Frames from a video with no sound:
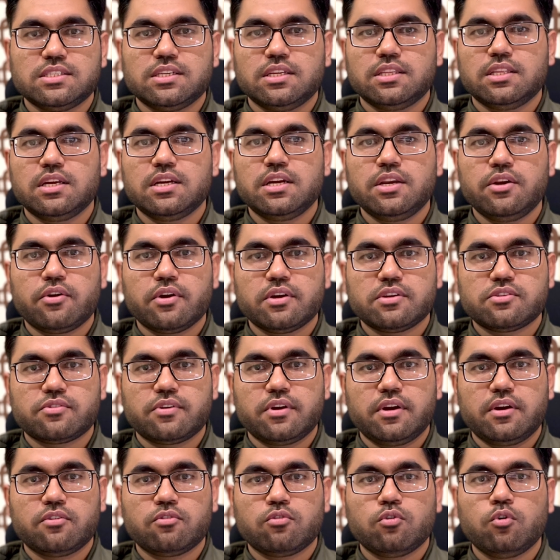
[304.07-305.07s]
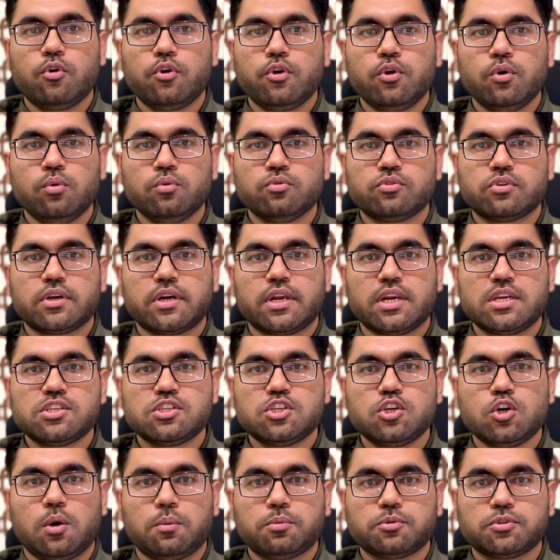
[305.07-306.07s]
in the interest rate or use
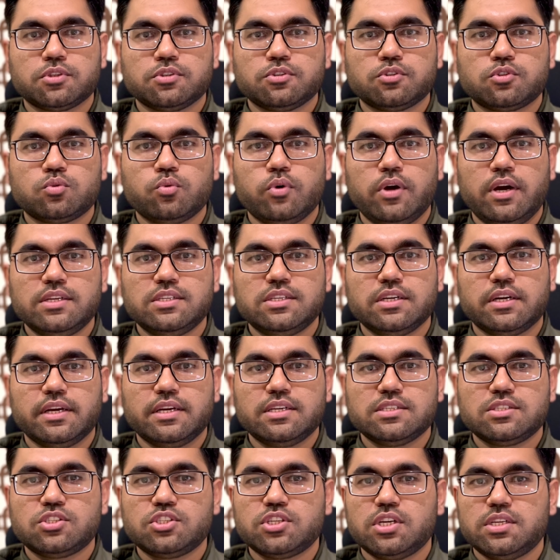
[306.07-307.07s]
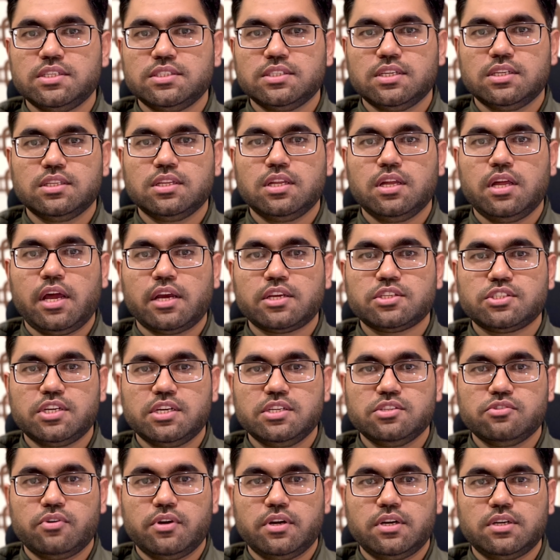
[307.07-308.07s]
currency options to hedge against changes in the
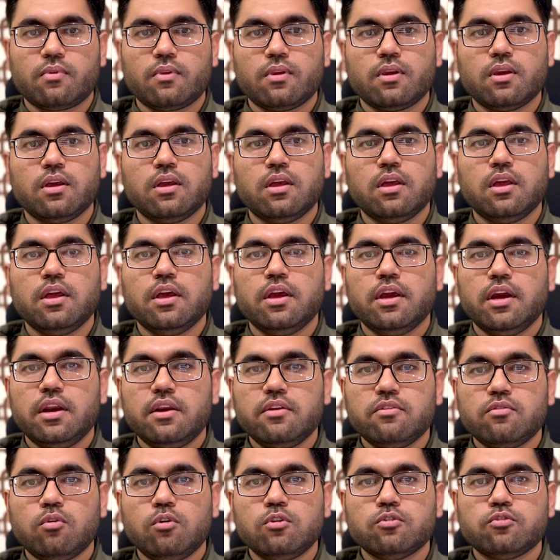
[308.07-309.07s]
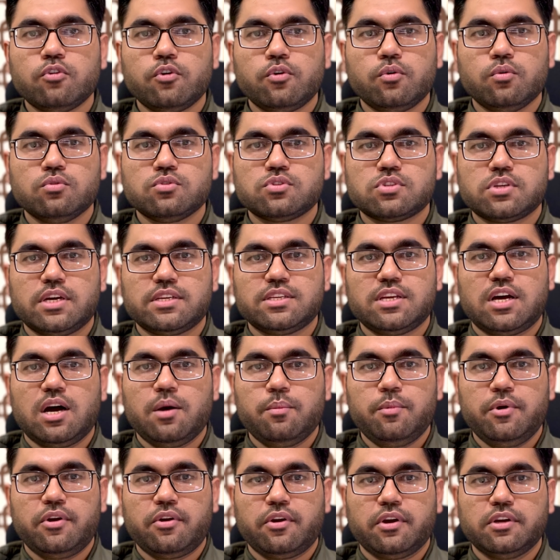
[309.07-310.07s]
exchange rate. It is also used as
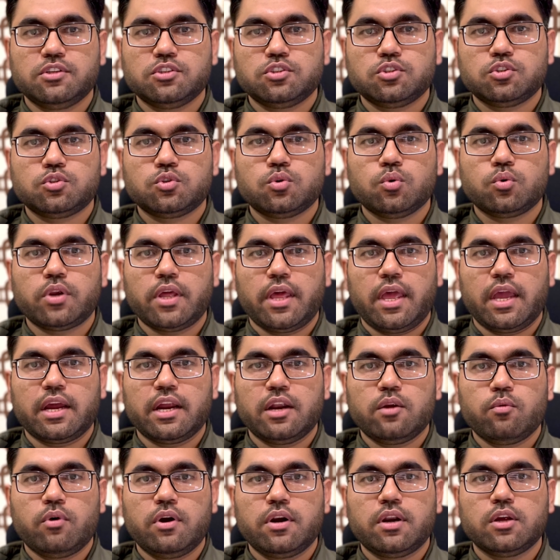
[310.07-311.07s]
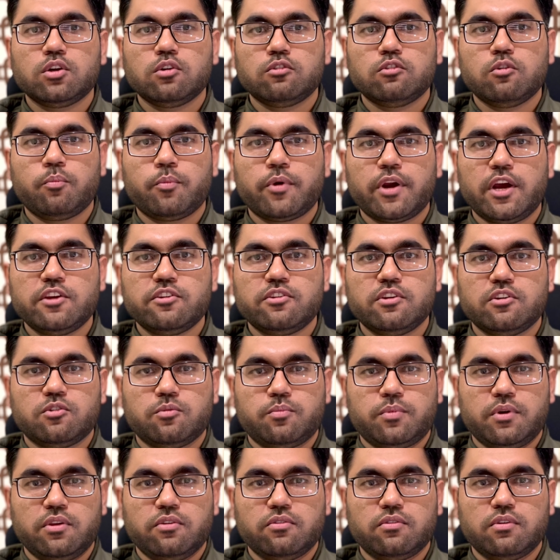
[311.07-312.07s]
arbitrage to take advantage of the price
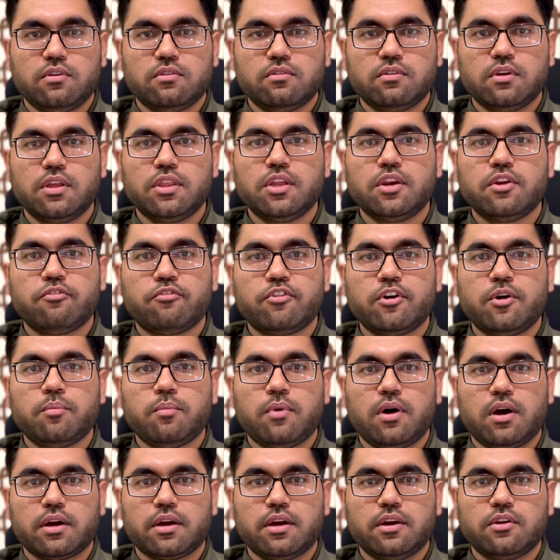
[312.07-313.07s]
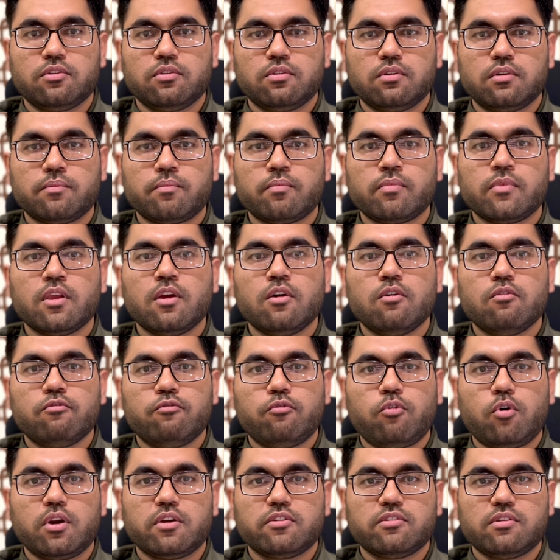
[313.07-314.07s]
differences in the different markets.
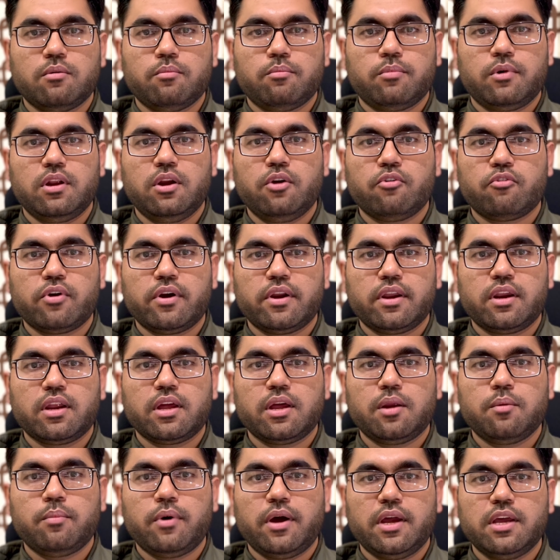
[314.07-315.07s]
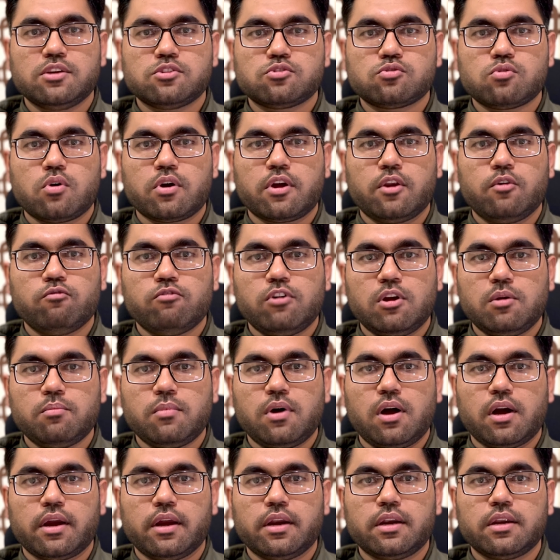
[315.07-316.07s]
For example, a trader can buy a stock in one
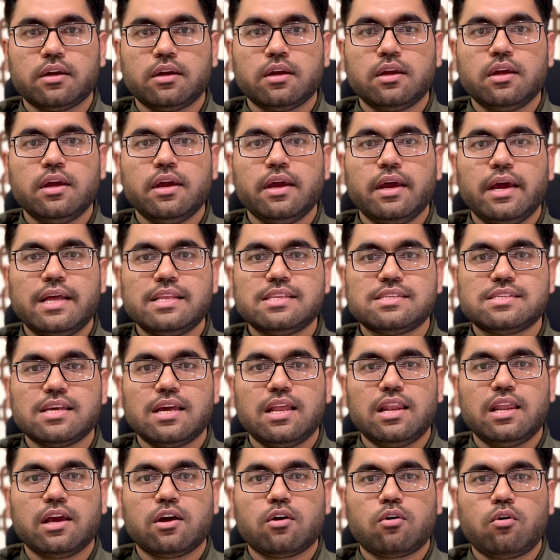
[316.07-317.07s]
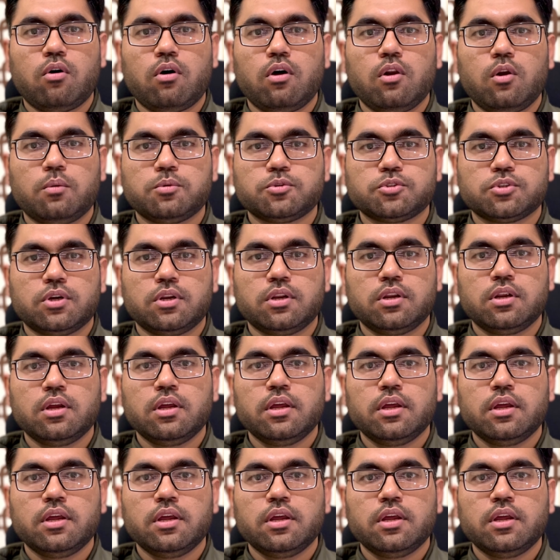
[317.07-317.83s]
market and sell a call option